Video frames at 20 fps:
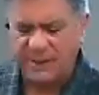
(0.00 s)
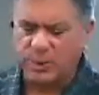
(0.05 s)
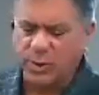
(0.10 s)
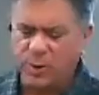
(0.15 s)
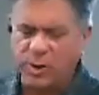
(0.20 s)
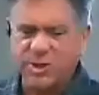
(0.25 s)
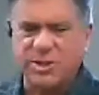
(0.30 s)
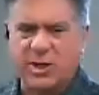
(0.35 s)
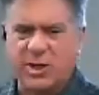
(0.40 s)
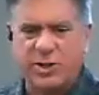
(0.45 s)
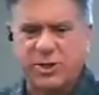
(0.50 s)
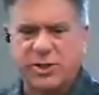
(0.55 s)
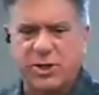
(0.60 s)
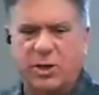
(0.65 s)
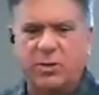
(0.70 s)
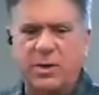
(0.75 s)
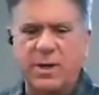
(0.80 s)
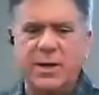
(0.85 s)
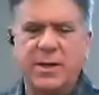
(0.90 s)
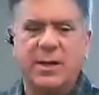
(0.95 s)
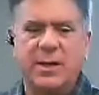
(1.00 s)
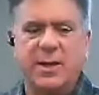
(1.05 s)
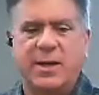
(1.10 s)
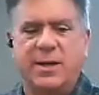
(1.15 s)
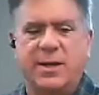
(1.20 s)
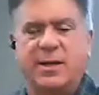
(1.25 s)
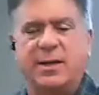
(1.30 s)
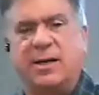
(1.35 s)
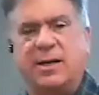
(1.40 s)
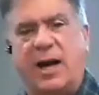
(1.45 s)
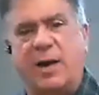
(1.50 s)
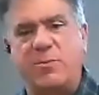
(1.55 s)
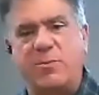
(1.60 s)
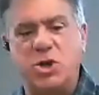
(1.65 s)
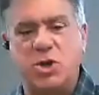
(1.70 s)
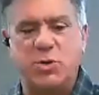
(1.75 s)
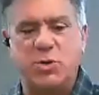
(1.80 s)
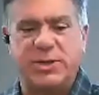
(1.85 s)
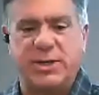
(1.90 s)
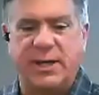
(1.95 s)
Notice also, I'm
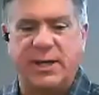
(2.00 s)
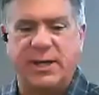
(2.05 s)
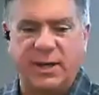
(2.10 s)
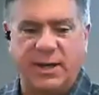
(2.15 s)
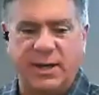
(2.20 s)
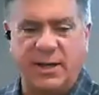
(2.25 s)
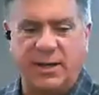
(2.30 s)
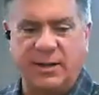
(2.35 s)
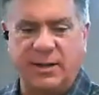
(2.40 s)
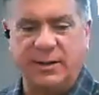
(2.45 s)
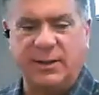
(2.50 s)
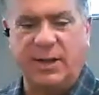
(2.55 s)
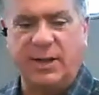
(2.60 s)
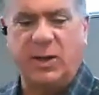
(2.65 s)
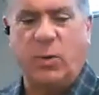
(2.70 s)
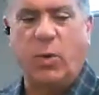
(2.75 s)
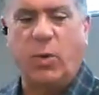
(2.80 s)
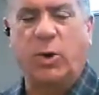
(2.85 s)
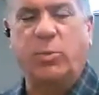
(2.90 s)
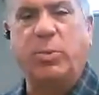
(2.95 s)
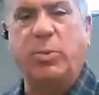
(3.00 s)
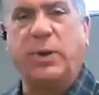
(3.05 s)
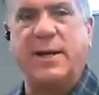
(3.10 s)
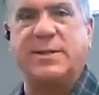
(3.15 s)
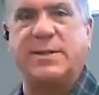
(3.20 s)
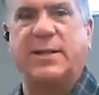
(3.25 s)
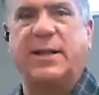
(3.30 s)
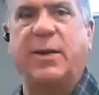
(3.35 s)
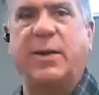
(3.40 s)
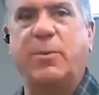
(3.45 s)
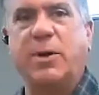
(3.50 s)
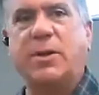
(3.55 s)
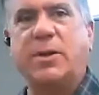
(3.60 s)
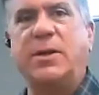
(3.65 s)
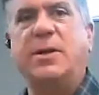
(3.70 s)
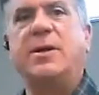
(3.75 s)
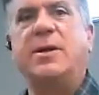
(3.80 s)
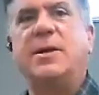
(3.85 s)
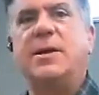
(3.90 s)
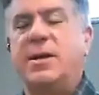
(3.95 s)
using, workplace
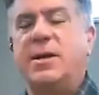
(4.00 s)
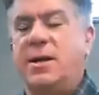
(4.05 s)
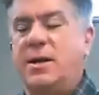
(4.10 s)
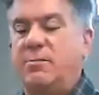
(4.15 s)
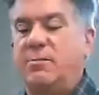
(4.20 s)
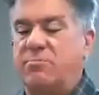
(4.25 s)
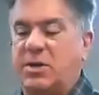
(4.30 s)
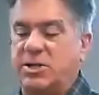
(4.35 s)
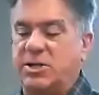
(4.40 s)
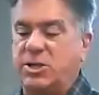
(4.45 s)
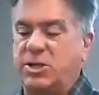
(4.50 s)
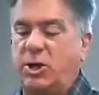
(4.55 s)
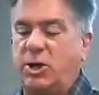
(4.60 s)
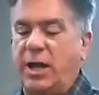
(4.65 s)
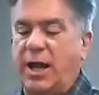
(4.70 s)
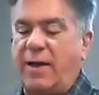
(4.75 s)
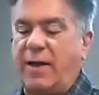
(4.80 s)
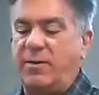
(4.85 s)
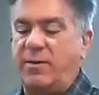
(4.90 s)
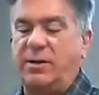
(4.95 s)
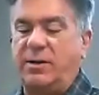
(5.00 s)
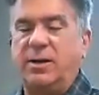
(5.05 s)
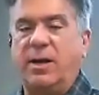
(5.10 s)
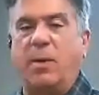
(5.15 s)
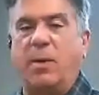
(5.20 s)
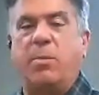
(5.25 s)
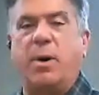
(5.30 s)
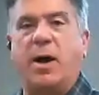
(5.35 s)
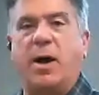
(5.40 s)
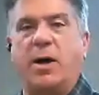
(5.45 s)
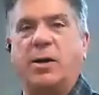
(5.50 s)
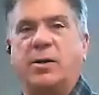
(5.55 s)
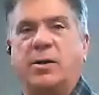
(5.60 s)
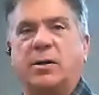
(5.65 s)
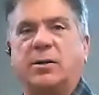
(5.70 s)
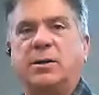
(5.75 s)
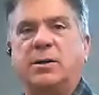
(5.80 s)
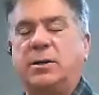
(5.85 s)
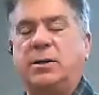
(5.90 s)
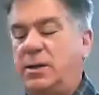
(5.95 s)
label, because you could have a
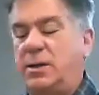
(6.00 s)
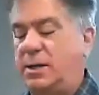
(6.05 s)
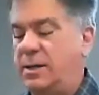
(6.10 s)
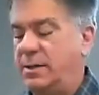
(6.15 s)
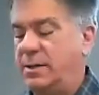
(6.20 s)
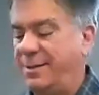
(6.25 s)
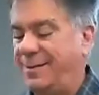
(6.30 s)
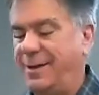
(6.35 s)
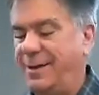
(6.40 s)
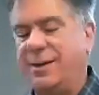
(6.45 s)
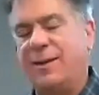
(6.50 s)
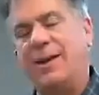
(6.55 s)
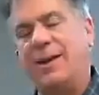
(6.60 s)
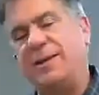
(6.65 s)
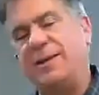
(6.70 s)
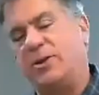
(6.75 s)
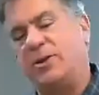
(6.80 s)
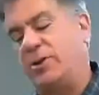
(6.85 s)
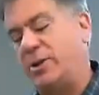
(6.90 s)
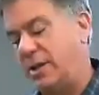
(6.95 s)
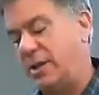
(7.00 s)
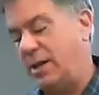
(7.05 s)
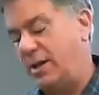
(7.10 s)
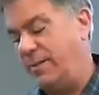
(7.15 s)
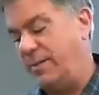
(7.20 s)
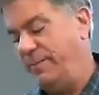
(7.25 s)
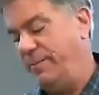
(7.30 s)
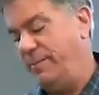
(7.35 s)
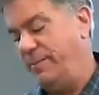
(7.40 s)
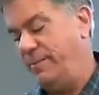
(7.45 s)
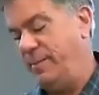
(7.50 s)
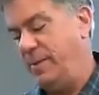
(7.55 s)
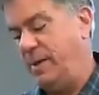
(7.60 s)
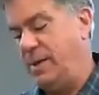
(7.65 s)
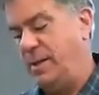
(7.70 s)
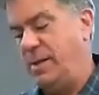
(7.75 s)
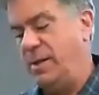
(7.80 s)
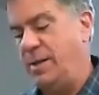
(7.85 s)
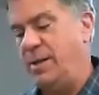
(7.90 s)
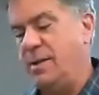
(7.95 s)
bottle. The other thing,
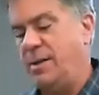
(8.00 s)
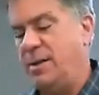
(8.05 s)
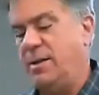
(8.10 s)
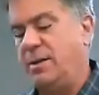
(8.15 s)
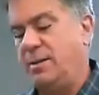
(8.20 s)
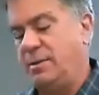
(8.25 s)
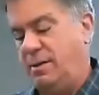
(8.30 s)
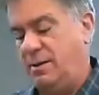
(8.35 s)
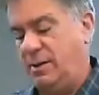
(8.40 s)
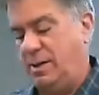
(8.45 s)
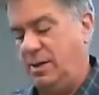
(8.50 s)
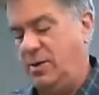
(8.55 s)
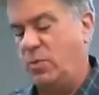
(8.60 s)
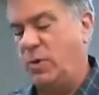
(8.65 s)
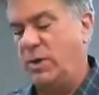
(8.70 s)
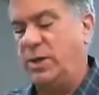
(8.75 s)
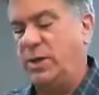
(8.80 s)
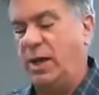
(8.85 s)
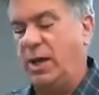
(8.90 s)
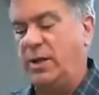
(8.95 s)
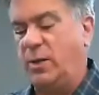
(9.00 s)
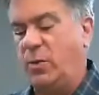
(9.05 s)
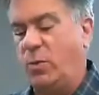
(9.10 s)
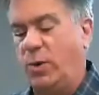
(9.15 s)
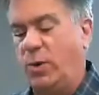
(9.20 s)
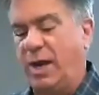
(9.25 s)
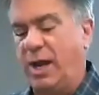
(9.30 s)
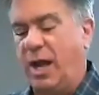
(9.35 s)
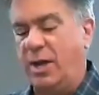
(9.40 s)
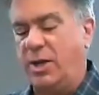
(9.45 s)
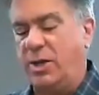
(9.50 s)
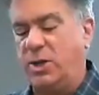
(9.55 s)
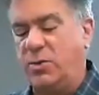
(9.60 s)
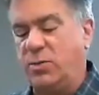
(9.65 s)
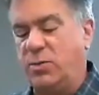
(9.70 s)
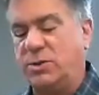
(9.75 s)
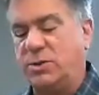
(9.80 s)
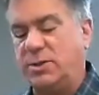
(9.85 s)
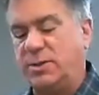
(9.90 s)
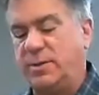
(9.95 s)
when not
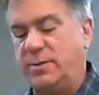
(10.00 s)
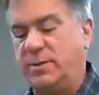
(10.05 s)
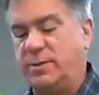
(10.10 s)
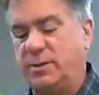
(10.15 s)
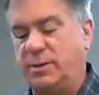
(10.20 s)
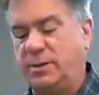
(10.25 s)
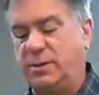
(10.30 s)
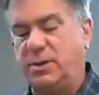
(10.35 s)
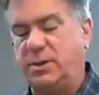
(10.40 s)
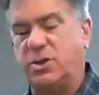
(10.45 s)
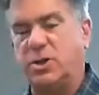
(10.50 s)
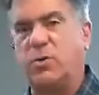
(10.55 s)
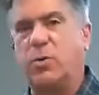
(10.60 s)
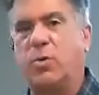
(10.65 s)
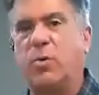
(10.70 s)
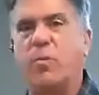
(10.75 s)
used, you should